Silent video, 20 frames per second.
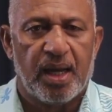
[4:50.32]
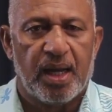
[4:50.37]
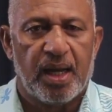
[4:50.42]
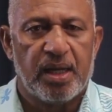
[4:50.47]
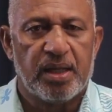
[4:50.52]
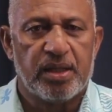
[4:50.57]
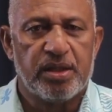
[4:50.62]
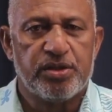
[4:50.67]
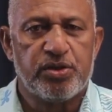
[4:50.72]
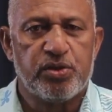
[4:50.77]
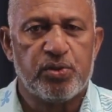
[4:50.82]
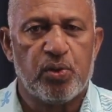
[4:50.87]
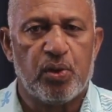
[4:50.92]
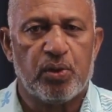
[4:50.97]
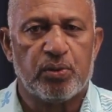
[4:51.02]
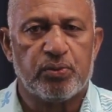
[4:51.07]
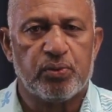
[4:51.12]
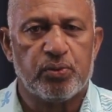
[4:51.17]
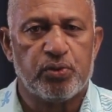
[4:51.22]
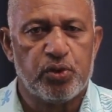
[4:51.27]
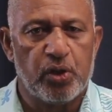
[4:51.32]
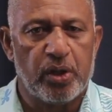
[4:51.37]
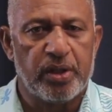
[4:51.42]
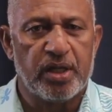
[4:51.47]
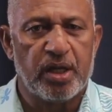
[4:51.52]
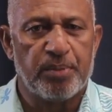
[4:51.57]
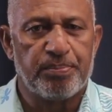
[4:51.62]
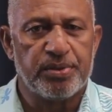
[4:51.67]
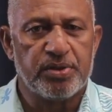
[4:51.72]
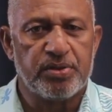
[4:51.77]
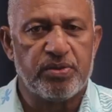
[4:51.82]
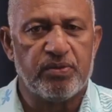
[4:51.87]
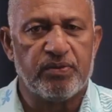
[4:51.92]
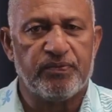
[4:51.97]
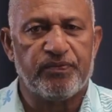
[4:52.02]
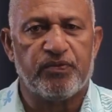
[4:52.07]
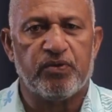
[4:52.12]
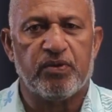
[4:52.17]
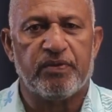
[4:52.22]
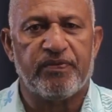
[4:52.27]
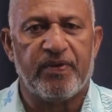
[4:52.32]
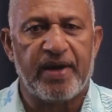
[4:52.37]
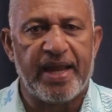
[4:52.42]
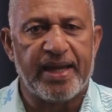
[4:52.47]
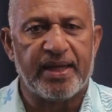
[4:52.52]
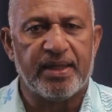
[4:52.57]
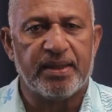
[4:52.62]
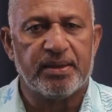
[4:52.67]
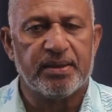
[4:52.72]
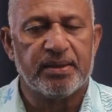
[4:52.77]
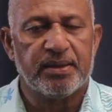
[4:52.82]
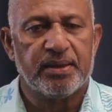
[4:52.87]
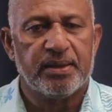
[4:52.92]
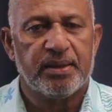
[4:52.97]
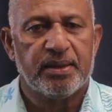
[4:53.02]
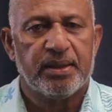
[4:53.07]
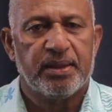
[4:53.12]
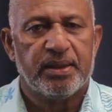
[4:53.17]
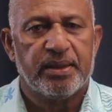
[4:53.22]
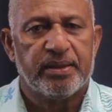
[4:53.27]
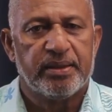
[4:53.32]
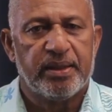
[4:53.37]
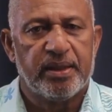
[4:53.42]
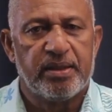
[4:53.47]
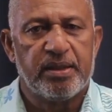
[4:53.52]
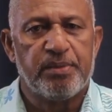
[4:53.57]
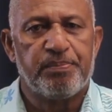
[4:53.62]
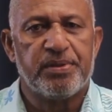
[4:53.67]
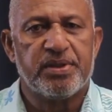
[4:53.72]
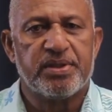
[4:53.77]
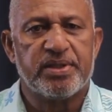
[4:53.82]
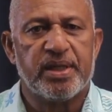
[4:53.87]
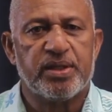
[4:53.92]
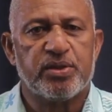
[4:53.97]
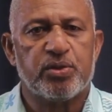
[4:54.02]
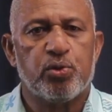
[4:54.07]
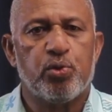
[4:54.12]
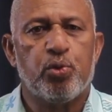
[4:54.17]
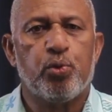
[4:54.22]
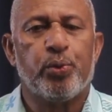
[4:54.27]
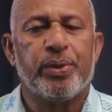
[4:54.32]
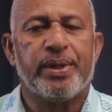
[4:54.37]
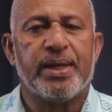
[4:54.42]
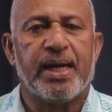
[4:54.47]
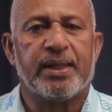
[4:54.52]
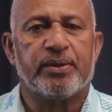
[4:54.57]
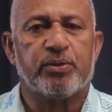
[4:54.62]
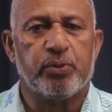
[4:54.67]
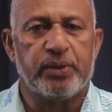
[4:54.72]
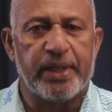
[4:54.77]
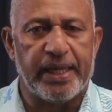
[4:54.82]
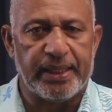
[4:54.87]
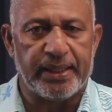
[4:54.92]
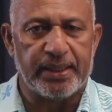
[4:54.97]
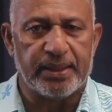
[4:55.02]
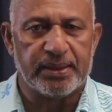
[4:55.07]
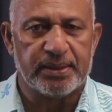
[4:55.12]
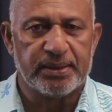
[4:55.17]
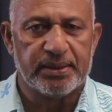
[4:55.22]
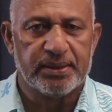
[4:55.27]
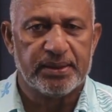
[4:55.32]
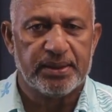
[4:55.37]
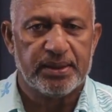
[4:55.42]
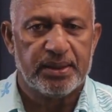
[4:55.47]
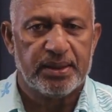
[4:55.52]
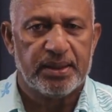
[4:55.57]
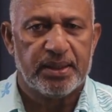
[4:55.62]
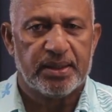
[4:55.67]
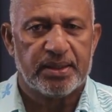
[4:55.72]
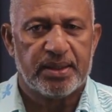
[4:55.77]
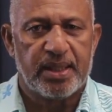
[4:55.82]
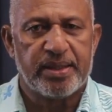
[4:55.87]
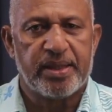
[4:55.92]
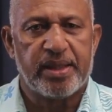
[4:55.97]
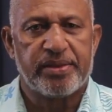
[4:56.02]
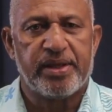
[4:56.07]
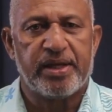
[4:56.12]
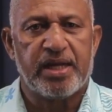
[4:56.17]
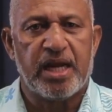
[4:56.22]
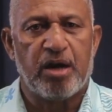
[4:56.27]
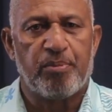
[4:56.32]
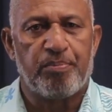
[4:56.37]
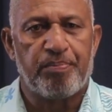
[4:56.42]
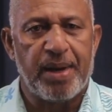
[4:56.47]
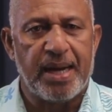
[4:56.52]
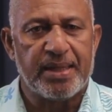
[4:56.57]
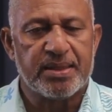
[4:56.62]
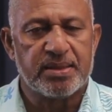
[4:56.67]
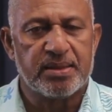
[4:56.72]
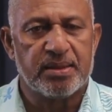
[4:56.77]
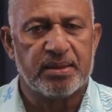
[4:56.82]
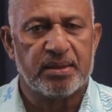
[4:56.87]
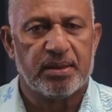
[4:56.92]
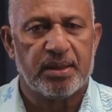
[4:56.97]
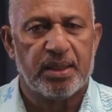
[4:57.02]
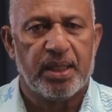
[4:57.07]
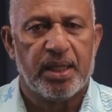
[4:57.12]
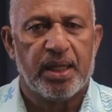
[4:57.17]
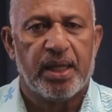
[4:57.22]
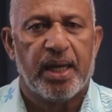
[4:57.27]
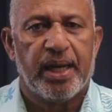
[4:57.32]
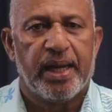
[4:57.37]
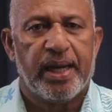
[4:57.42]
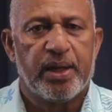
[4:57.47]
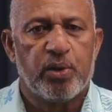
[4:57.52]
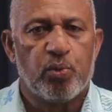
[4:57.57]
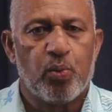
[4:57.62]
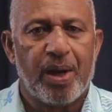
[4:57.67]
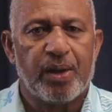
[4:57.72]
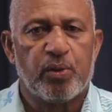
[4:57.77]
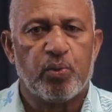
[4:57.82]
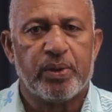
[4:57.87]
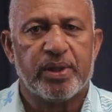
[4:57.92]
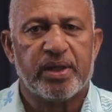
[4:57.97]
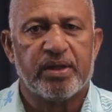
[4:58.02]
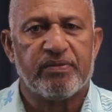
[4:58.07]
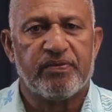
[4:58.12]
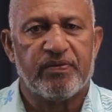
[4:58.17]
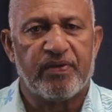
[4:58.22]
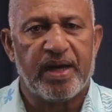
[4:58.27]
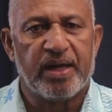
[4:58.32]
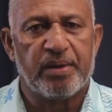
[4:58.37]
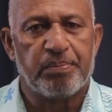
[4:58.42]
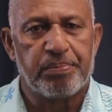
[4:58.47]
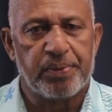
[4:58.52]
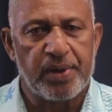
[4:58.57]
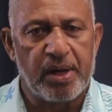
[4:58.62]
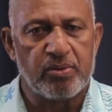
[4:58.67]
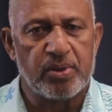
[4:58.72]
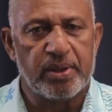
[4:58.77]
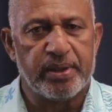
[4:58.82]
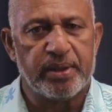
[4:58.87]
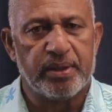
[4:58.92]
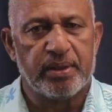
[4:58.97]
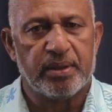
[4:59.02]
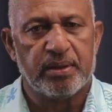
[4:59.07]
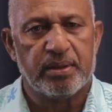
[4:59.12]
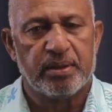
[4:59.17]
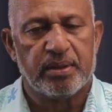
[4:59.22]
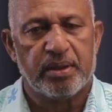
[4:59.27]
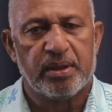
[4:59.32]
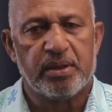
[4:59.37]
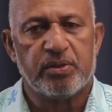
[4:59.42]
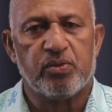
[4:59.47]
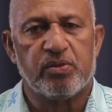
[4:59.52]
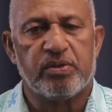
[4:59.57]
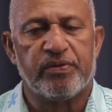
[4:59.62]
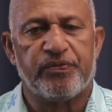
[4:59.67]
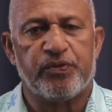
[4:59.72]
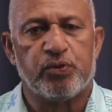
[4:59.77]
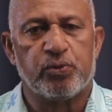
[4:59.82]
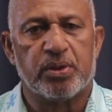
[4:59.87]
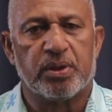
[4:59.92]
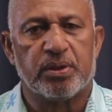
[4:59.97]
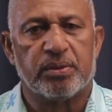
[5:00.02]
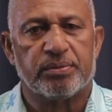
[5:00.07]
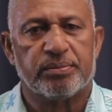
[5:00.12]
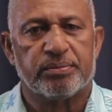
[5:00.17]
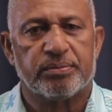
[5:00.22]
I urge you all to join our pursuit for a flag that represents who we are today, rather than our past, and one we can fly proudly into the future.